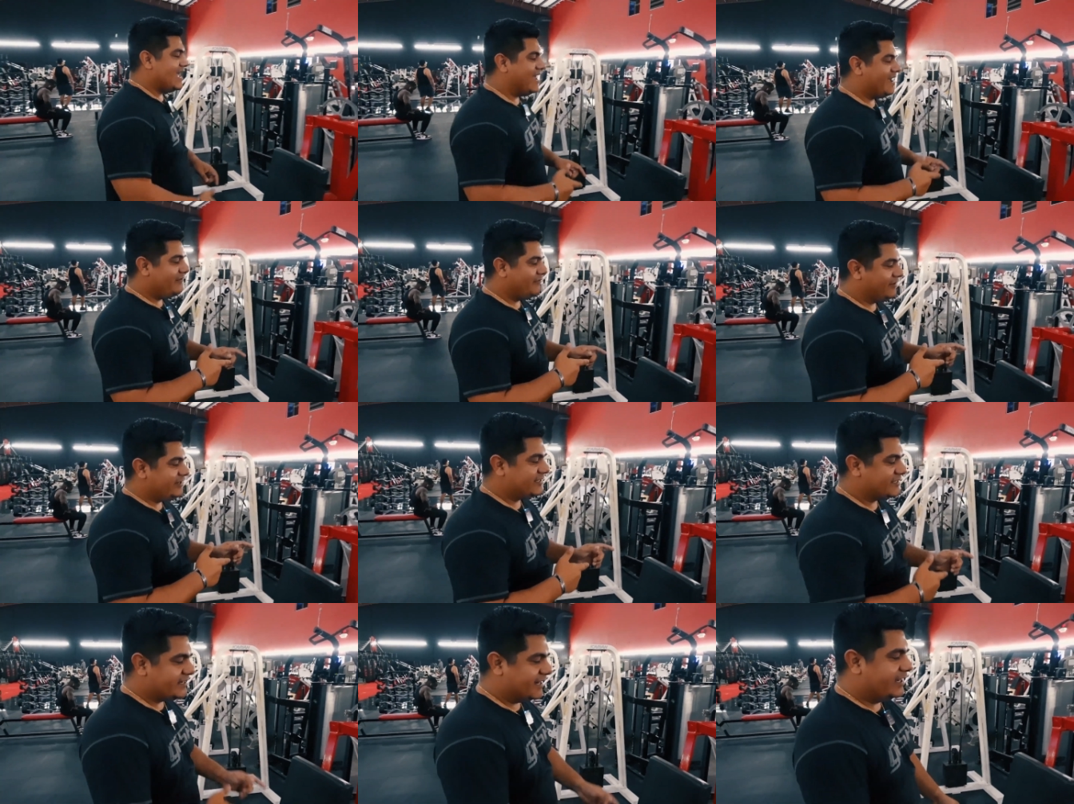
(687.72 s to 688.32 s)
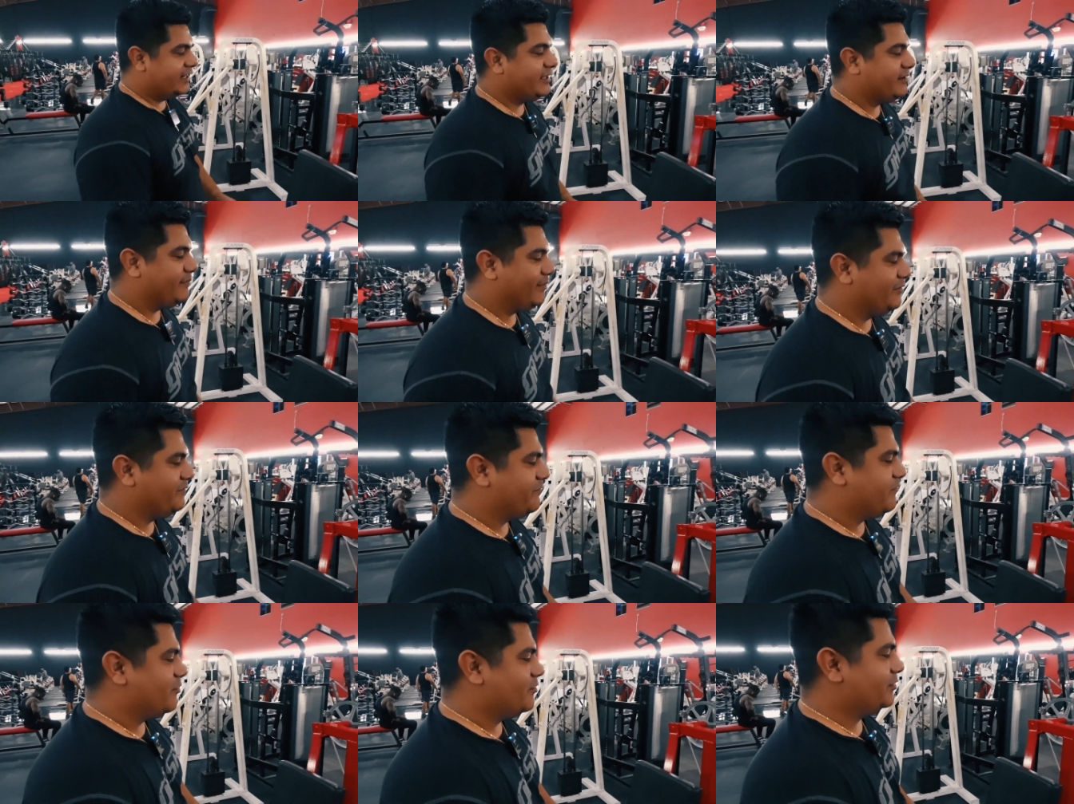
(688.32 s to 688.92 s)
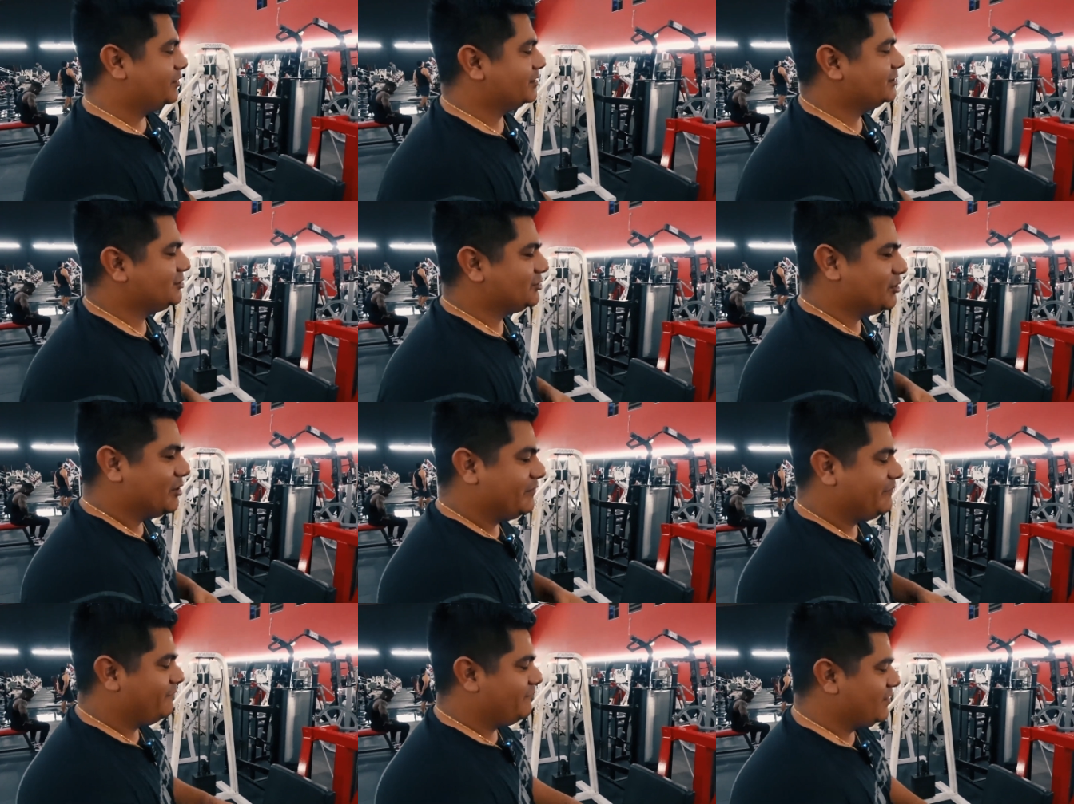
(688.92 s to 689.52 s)
haven't done it before,
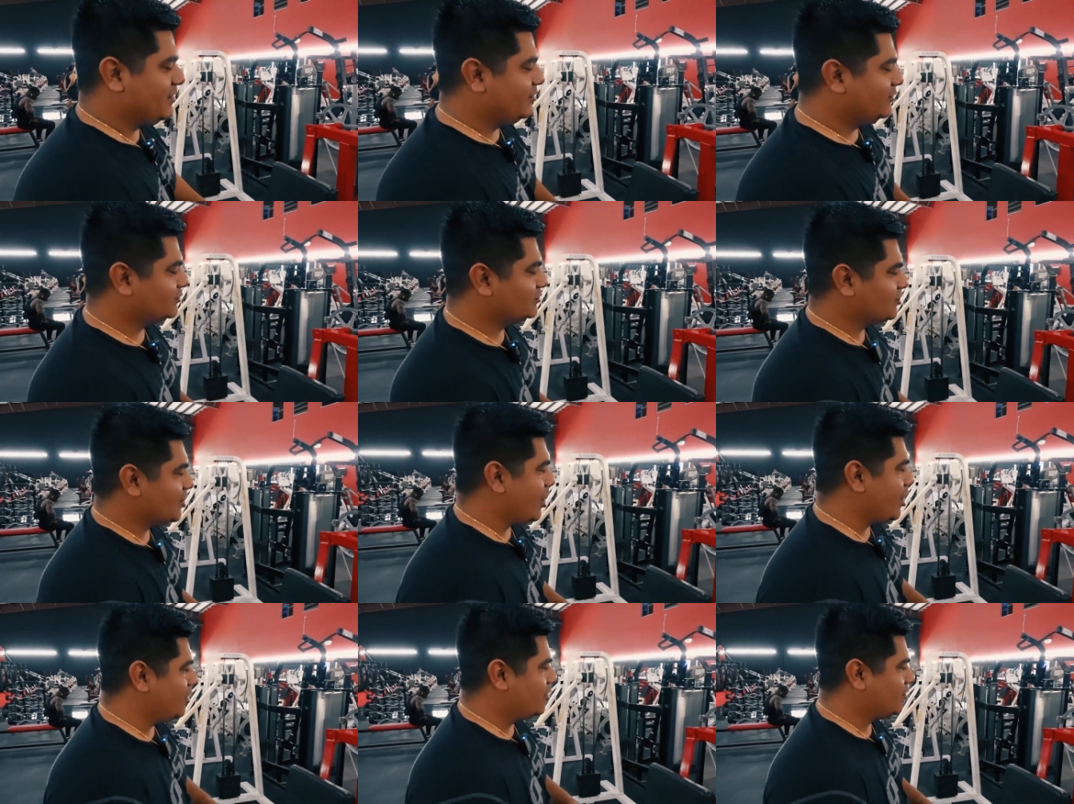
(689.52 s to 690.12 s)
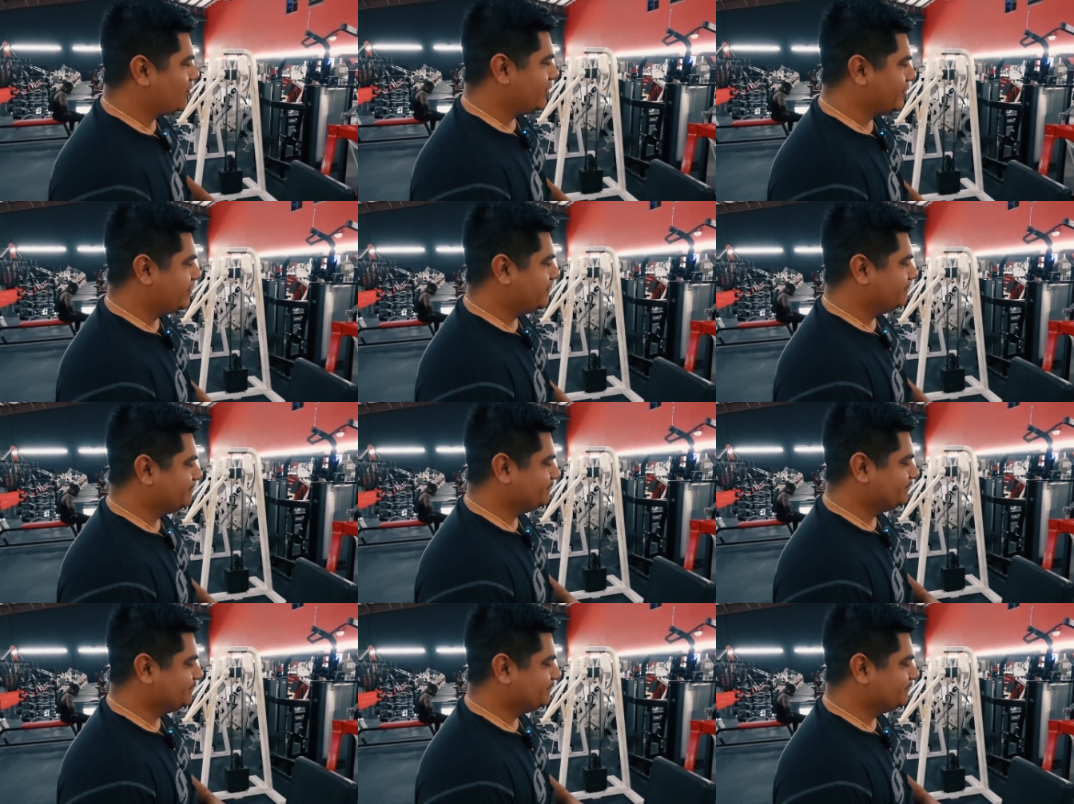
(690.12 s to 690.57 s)
so it feels awkward.